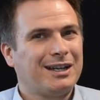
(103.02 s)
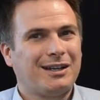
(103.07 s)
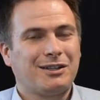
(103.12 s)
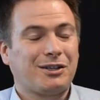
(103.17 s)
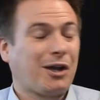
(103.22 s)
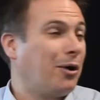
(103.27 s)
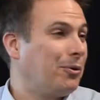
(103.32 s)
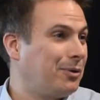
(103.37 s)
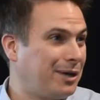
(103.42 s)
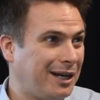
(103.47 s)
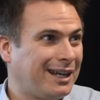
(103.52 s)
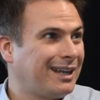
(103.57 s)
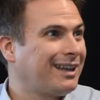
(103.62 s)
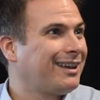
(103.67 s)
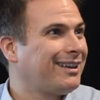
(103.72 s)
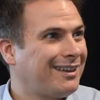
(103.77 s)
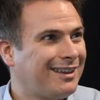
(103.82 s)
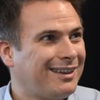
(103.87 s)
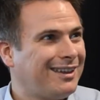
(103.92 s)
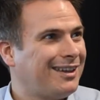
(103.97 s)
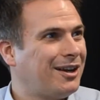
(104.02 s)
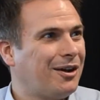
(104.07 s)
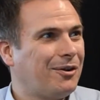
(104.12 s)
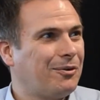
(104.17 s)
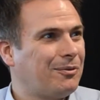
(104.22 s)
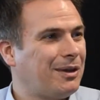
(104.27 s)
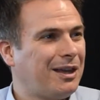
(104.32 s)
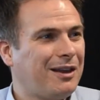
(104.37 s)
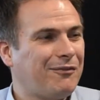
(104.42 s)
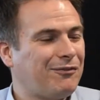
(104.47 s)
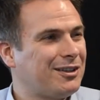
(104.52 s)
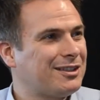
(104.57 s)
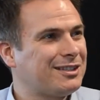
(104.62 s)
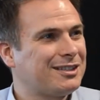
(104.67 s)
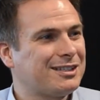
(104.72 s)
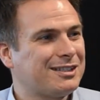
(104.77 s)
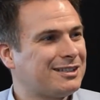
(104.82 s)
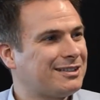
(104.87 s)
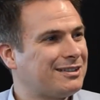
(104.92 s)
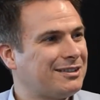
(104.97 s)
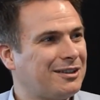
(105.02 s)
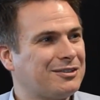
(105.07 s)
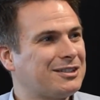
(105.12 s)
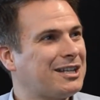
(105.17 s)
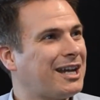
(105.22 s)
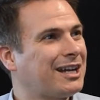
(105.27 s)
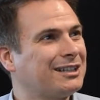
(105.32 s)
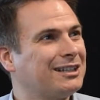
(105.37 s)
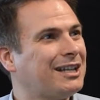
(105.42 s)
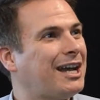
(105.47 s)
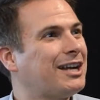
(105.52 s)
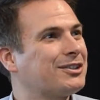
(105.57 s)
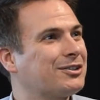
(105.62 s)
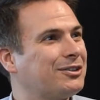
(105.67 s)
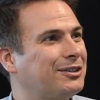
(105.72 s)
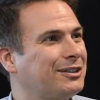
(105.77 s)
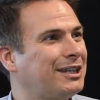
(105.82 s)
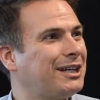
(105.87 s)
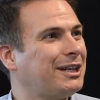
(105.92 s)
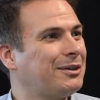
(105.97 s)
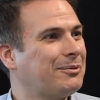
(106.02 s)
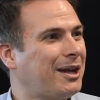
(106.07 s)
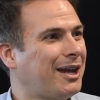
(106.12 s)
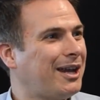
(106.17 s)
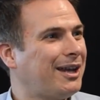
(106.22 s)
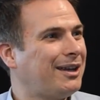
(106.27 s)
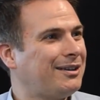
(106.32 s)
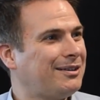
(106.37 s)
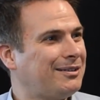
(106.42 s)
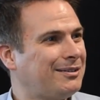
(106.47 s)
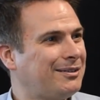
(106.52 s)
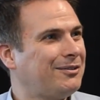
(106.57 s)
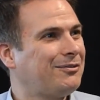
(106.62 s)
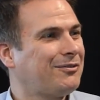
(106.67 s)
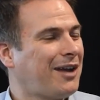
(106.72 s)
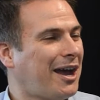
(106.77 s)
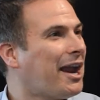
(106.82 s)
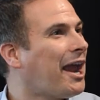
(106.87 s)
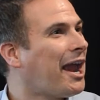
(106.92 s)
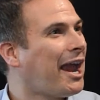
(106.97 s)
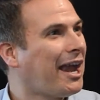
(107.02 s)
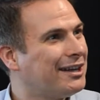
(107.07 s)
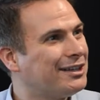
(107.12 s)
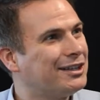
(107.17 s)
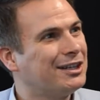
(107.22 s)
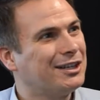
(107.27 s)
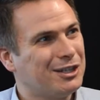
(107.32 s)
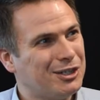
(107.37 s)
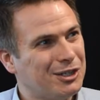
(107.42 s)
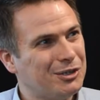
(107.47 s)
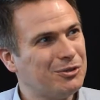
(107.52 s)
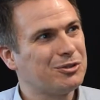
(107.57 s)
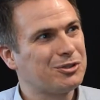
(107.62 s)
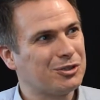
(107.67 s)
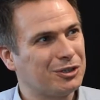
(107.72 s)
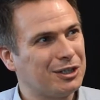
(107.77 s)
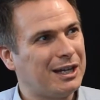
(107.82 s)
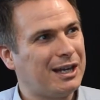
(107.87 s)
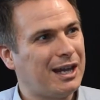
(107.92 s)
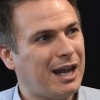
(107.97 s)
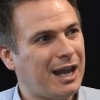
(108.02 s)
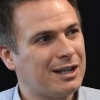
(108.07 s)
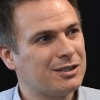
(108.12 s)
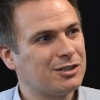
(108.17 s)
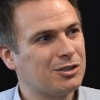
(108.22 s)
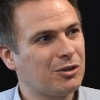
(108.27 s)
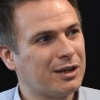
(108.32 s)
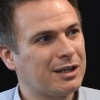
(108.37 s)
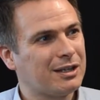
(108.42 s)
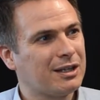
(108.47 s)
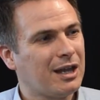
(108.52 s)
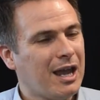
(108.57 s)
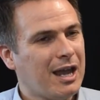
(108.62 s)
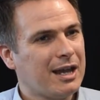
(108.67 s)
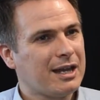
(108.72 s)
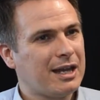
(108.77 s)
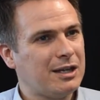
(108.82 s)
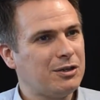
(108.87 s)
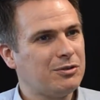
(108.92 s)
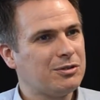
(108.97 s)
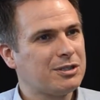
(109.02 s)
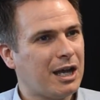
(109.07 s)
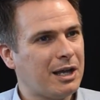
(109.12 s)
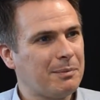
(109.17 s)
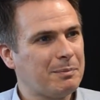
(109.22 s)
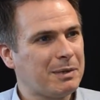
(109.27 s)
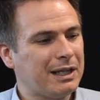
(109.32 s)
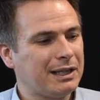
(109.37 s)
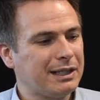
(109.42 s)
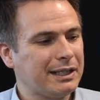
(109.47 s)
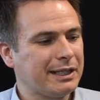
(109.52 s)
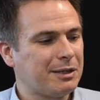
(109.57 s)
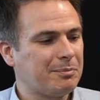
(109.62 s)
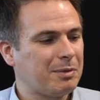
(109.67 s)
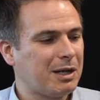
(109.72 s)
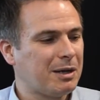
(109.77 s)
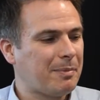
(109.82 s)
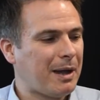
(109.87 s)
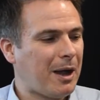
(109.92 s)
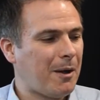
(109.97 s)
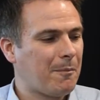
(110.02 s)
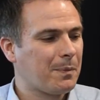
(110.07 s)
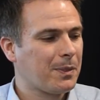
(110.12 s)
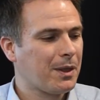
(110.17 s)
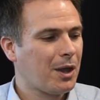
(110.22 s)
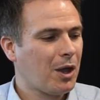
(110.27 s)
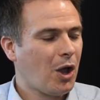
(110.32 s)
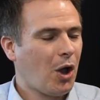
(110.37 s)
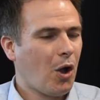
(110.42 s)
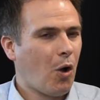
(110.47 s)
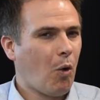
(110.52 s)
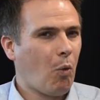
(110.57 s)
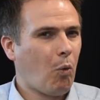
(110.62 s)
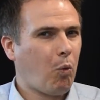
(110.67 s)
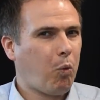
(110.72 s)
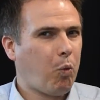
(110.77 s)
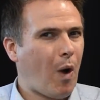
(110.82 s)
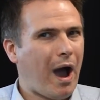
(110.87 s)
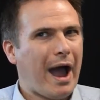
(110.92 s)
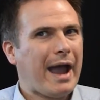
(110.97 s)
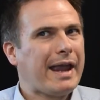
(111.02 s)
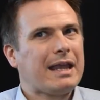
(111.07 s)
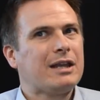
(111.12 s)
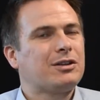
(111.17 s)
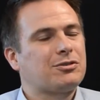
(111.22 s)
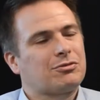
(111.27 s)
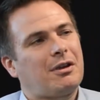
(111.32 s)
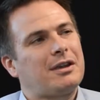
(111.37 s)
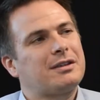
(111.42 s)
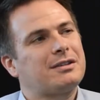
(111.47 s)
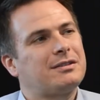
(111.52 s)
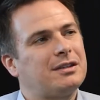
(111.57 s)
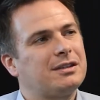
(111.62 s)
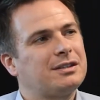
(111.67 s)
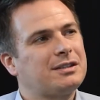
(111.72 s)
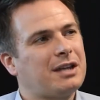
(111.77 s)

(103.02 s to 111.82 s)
coding. If it's technological in any way, you've got a hand in it usually. And so can you tell me a little bit about why address this